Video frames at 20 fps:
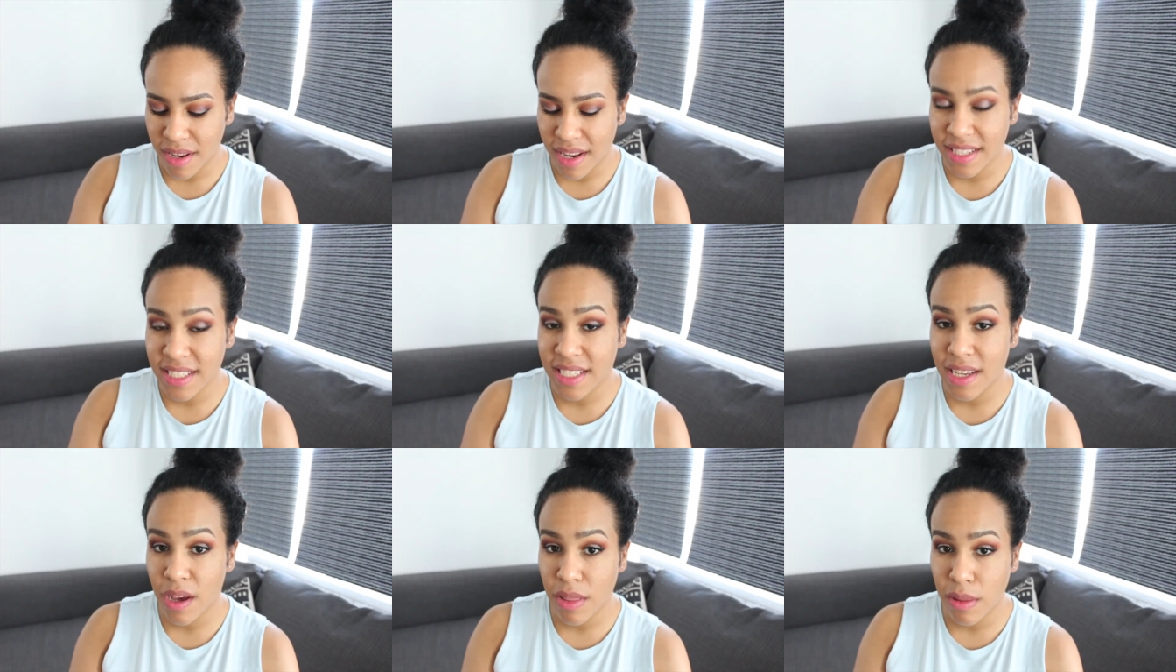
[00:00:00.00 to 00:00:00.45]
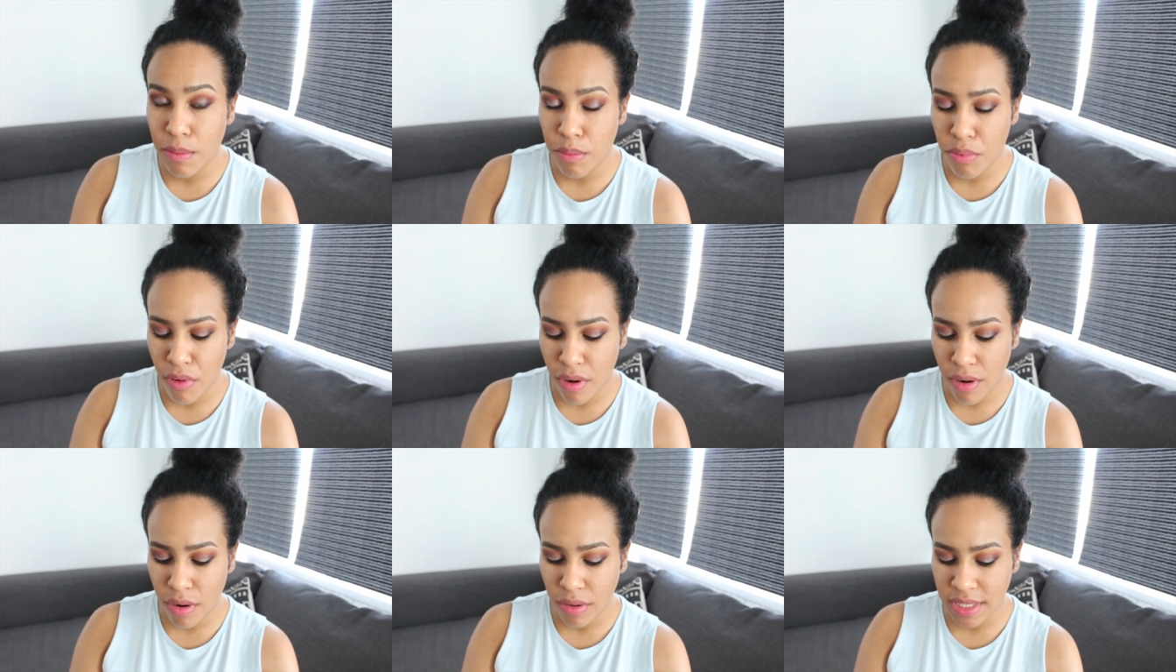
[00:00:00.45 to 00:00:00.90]
Let's see how the
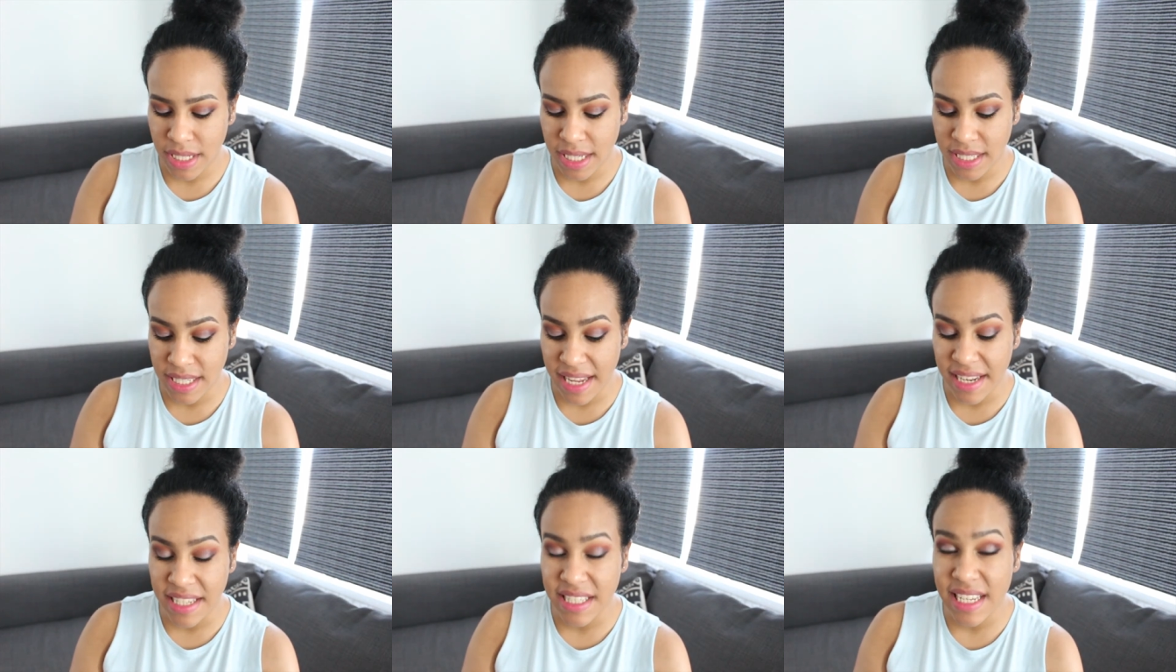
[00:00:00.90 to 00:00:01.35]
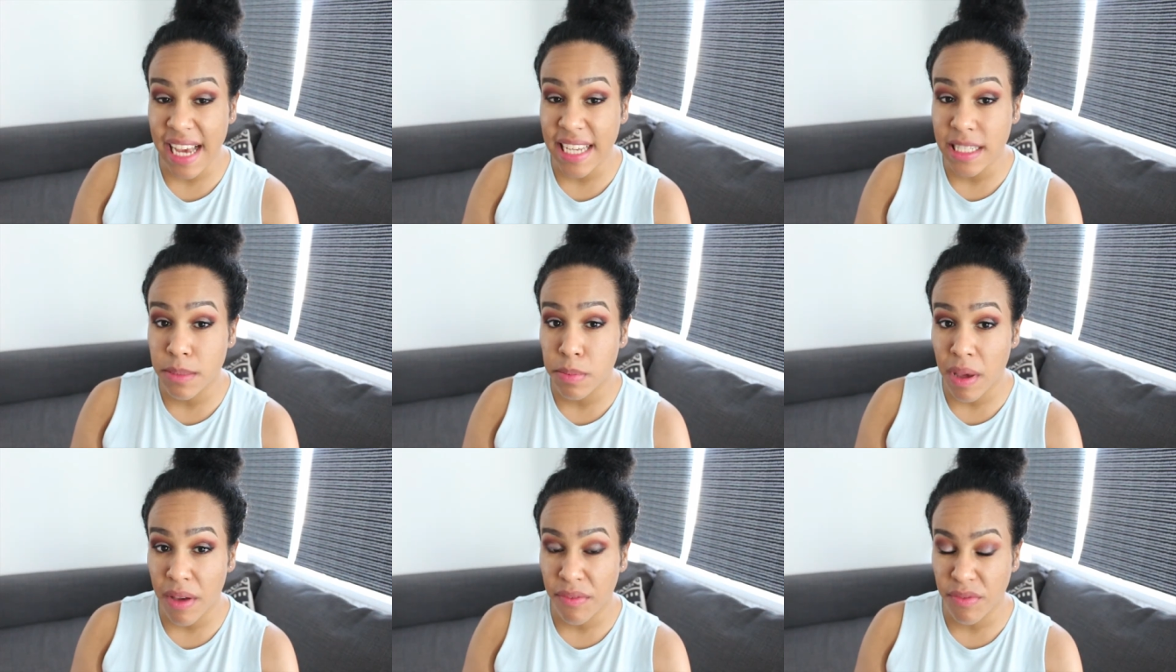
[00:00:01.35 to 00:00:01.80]
product is. And it's
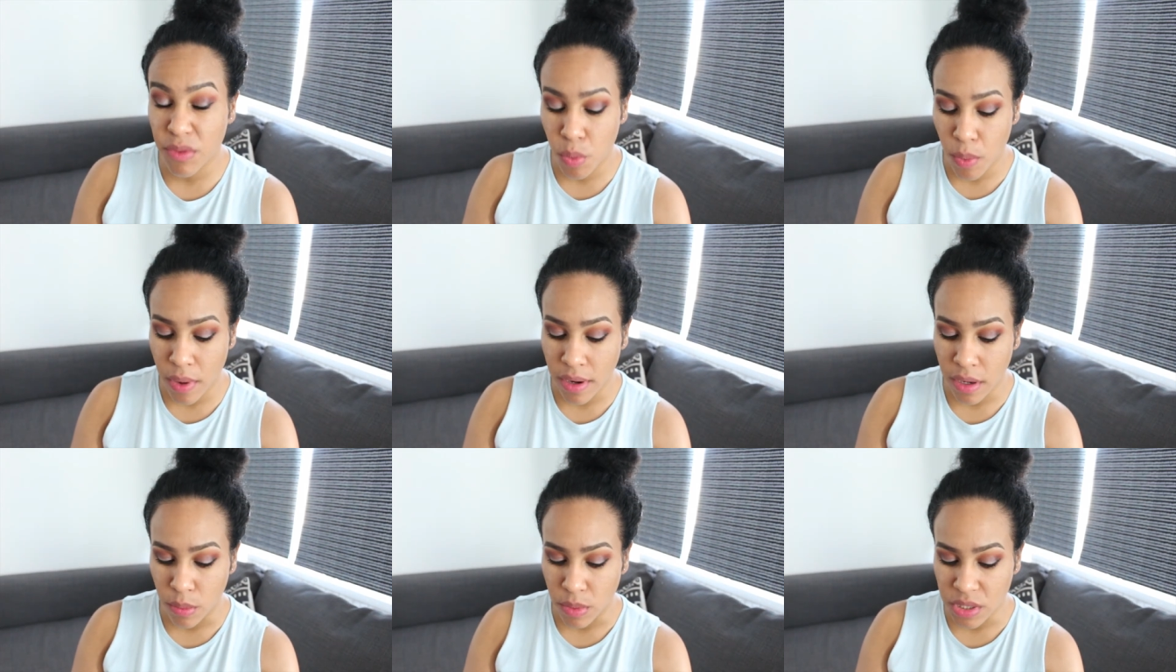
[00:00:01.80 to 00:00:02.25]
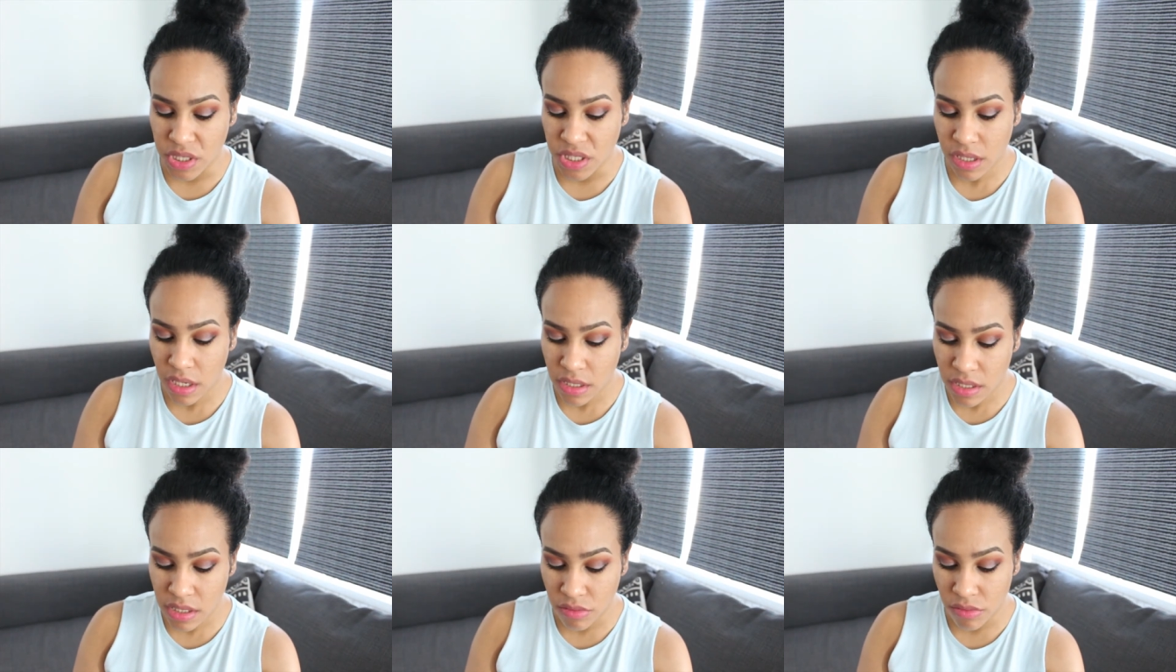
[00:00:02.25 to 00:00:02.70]
SPF 20, which
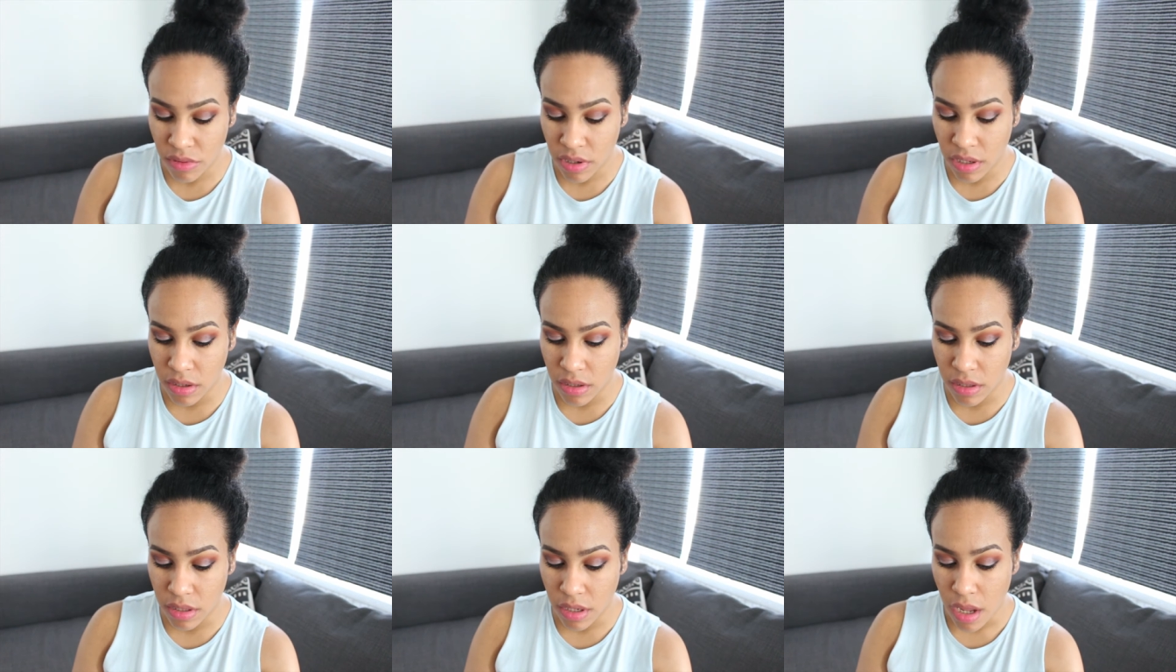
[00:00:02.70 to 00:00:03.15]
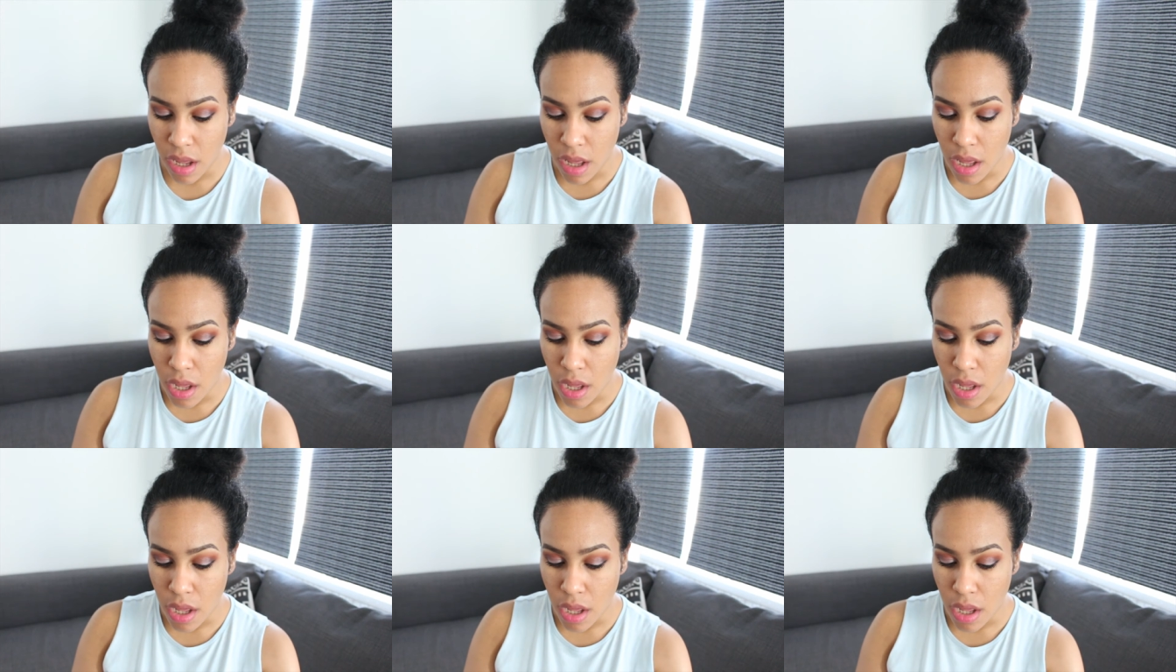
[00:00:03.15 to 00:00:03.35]
is actually really good.